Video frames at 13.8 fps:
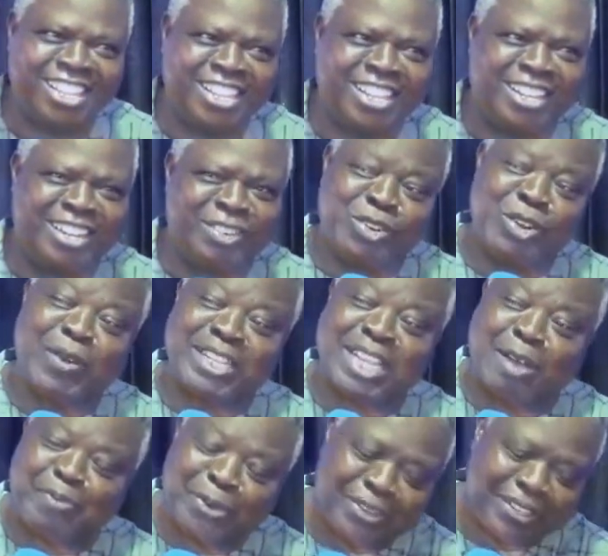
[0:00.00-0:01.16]
Do you know what
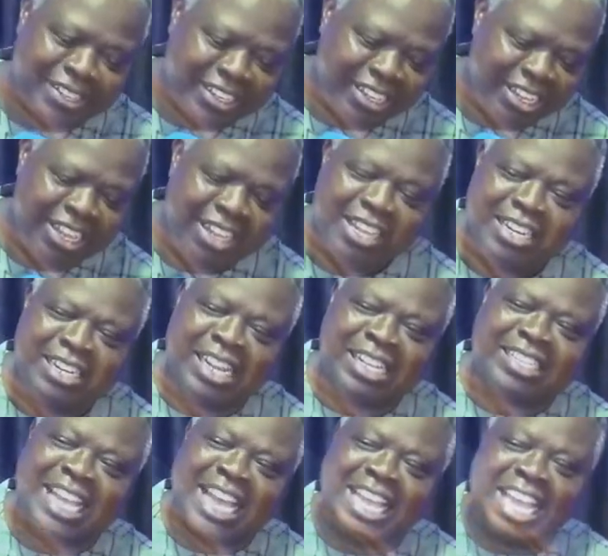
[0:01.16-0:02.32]
happened? They
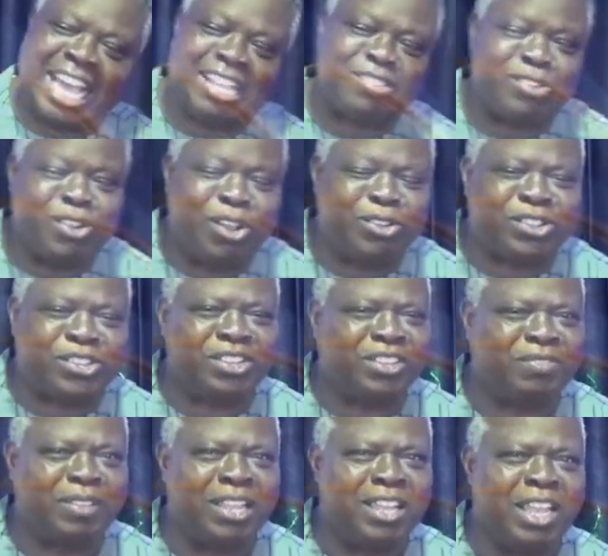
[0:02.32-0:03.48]
said he has not,
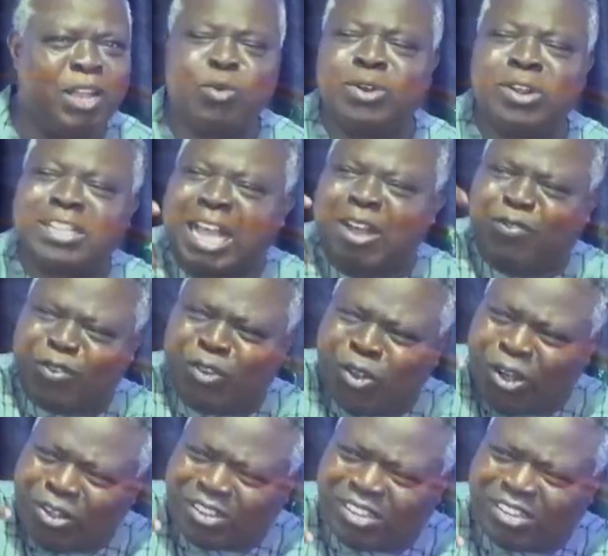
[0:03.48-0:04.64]
he will not have
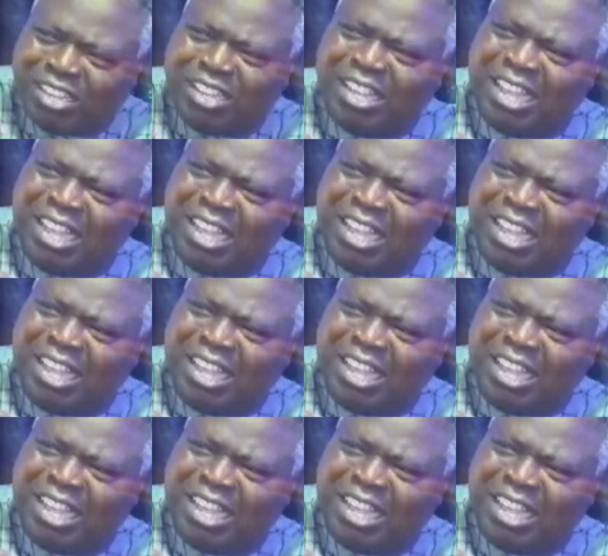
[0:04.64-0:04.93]
got a